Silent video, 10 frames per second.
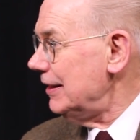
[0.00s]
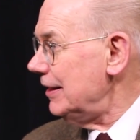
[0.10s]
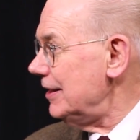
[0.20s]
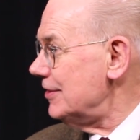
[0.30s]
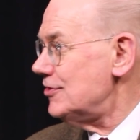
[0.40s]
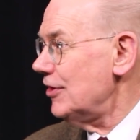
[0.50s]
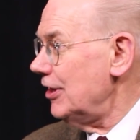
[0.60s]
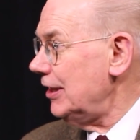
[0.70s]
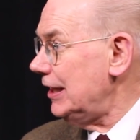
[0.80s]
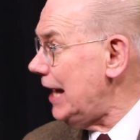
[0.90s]
is
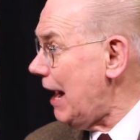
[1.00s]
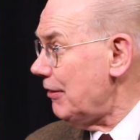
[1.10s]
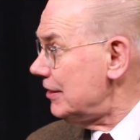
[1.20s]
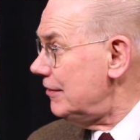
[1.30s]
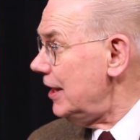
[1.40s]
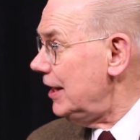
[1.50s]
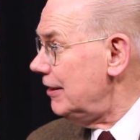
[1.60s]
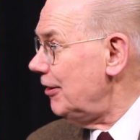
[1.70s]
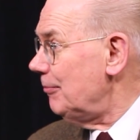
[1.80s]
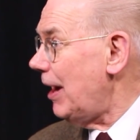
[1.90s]

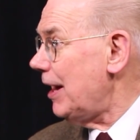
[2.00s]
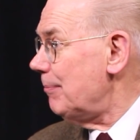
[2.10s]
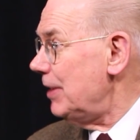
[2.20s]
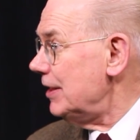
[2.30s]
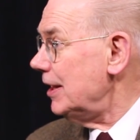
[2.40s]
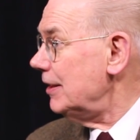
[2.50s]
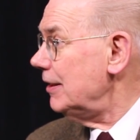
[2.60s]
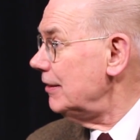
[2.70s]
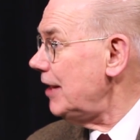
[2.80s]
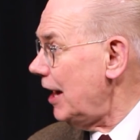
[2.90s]
guaranteed, in my opinion,
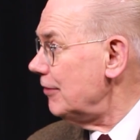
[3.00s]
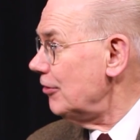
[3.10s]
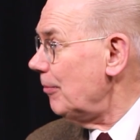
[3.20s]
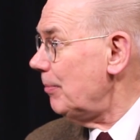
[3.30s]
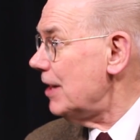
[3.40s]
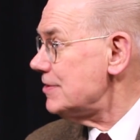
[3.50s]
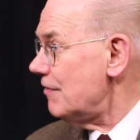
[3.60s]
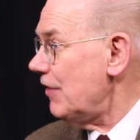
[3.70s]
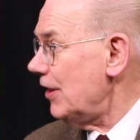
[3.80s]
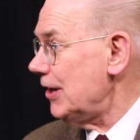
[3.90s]
to end up as a
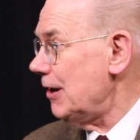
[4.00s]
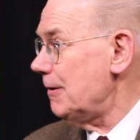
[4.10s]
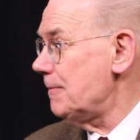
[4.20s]
failure.